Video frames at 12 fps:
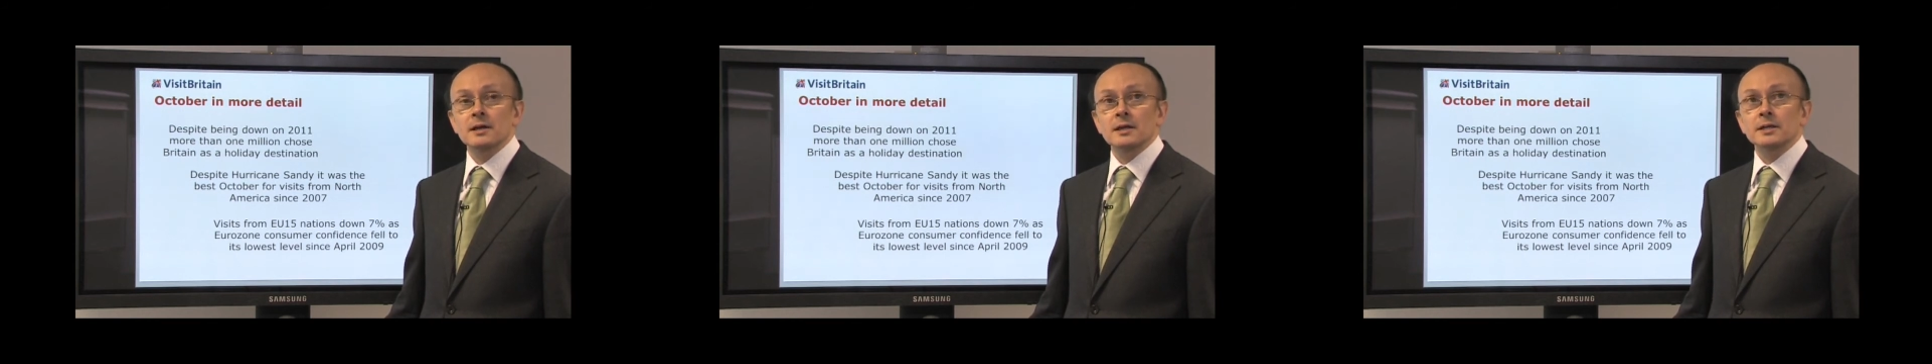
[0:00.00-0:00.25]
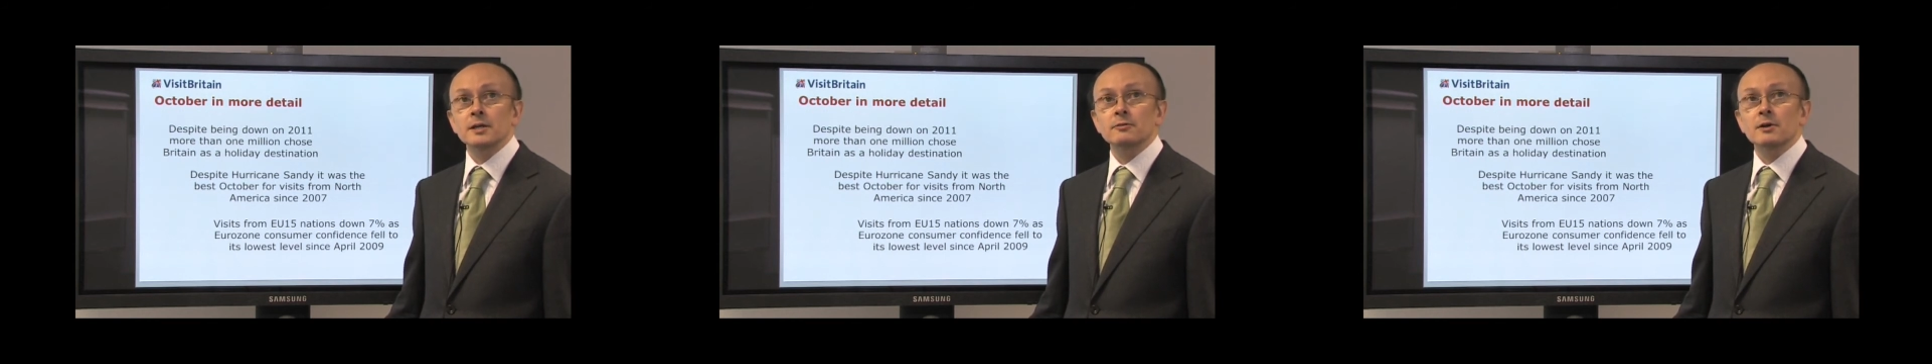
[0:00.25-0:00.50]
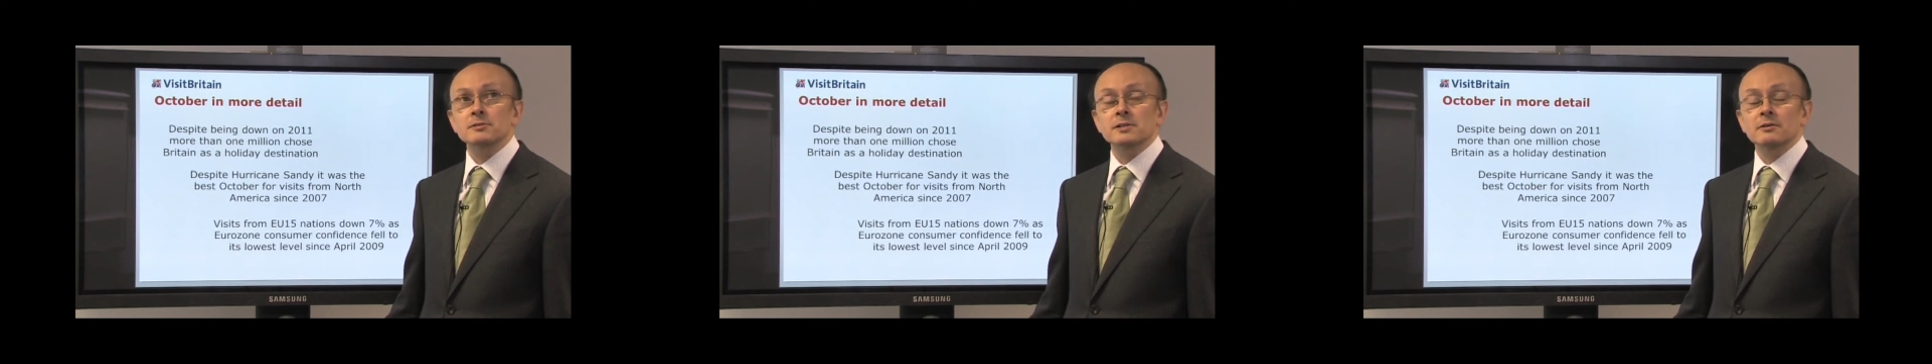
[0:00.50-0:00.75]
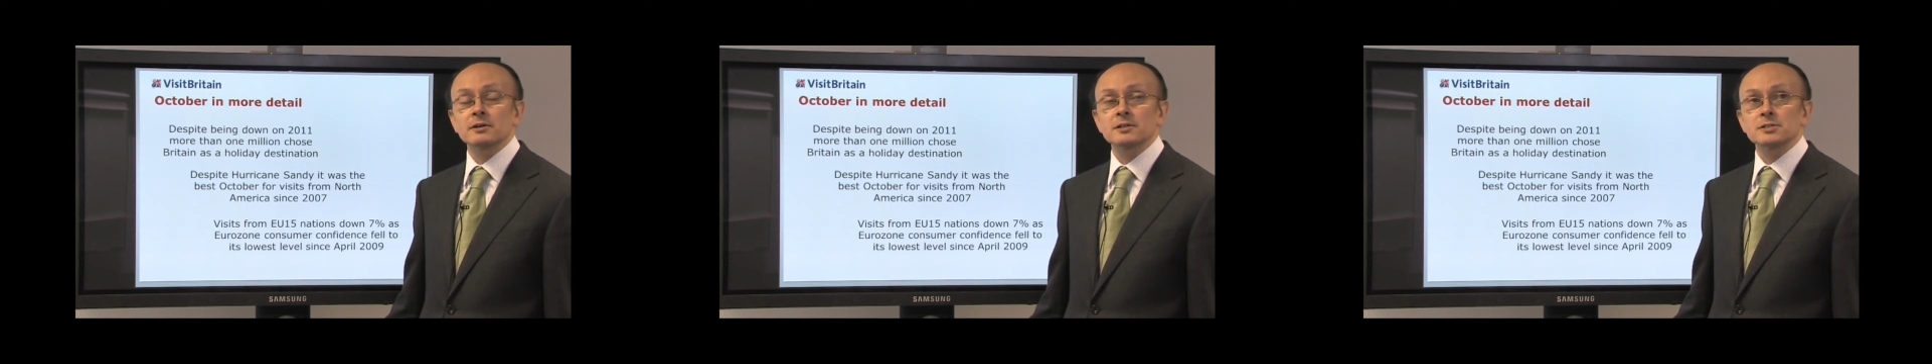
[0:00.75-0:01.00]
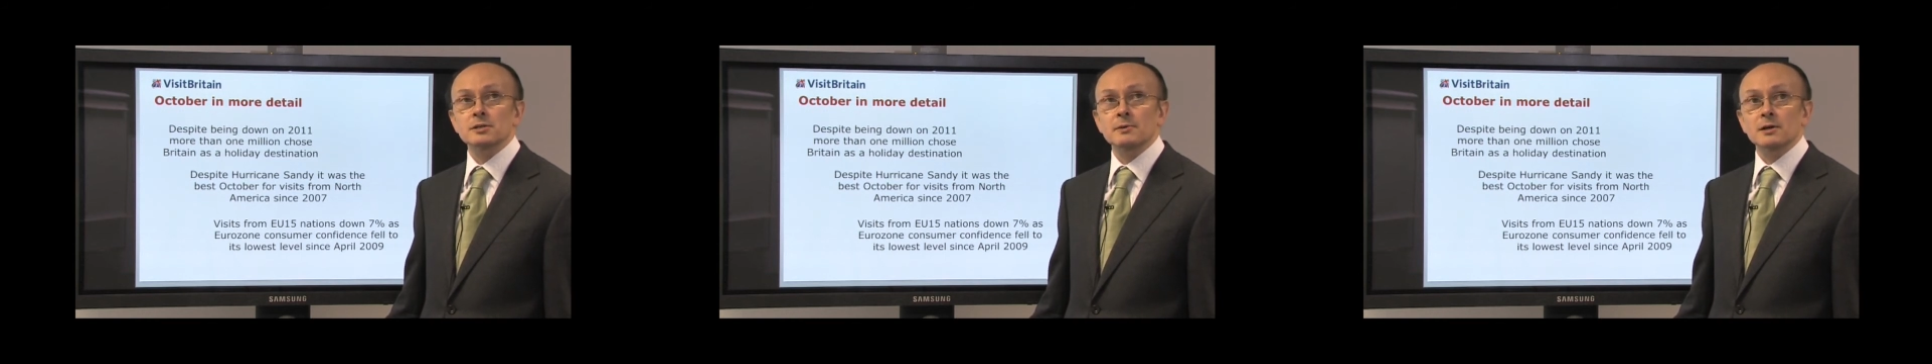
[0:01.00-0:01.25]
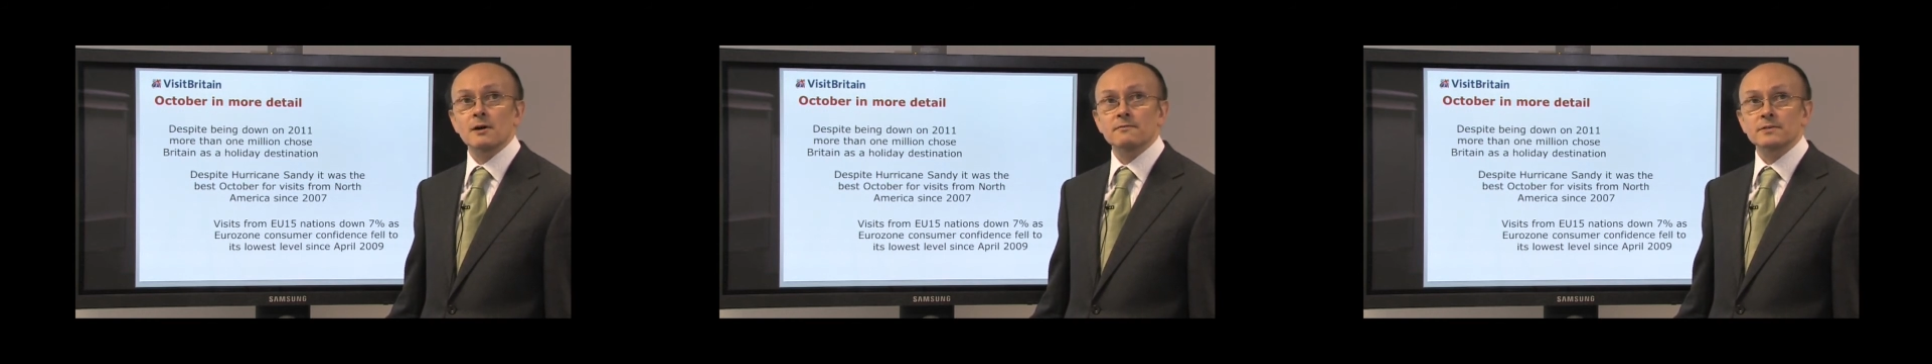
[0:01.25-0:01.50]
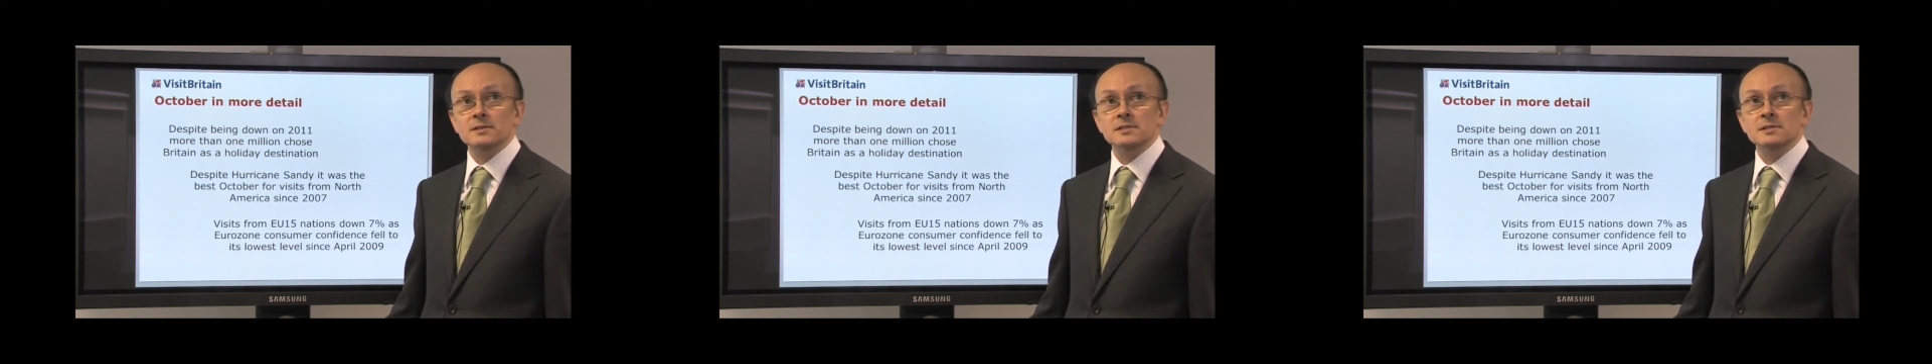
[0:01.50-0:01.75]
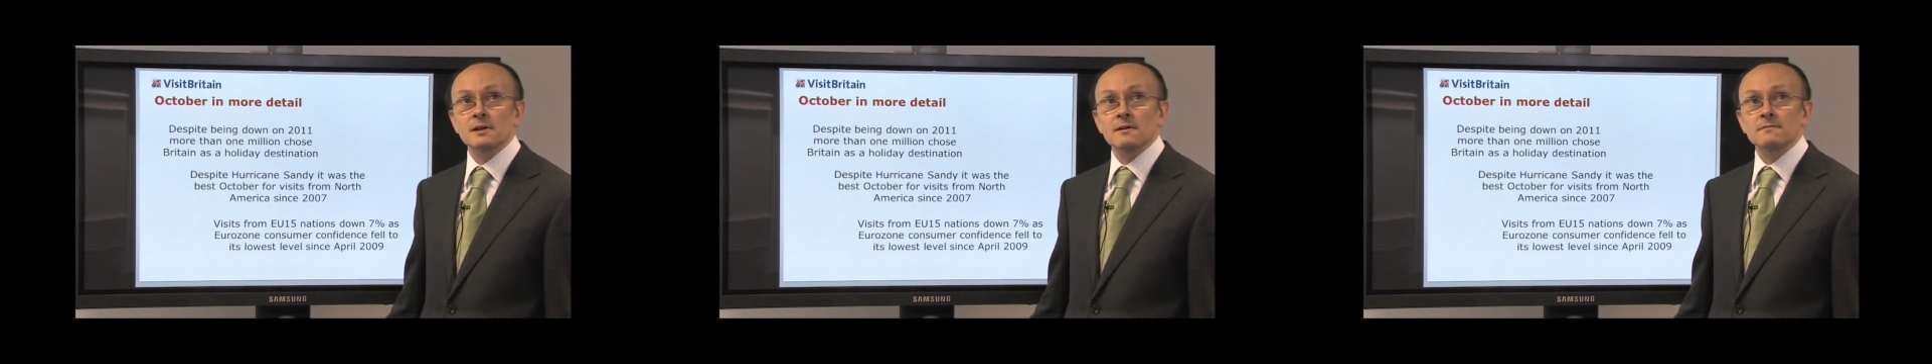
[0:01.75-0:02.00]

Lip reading: Eurozone consumer confidence